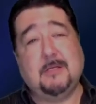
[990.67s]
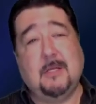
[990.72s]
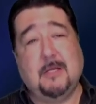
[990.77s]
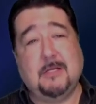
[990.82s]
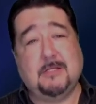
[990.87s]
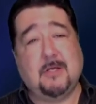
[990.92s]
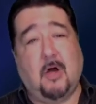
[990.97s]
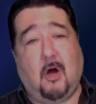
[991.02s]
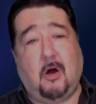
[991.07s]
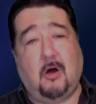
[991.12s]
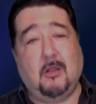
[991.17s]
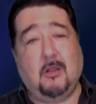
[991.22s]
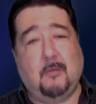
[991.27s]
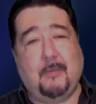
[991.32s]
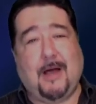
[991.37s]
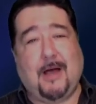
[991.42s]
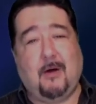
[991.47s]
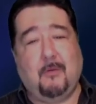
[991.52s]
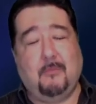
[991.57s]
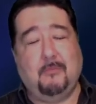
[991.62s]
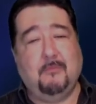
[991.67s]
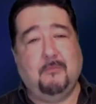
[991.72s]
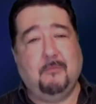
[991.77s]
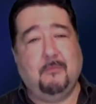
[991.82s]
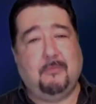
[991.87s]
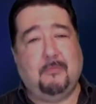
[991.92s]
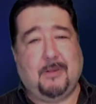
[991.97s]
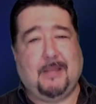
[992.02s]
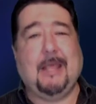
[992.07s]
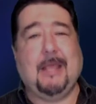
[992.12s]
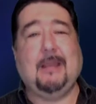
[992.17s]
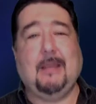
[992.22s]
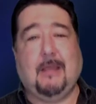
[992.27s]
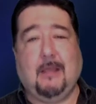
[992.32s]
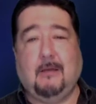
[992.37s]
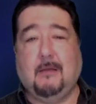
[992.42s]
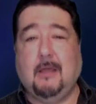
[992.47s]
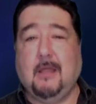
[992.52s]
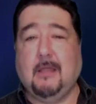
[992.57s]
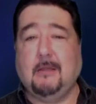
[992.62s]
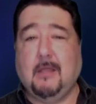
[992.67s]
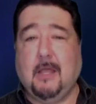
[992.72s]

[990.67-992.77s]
it's all about planning and,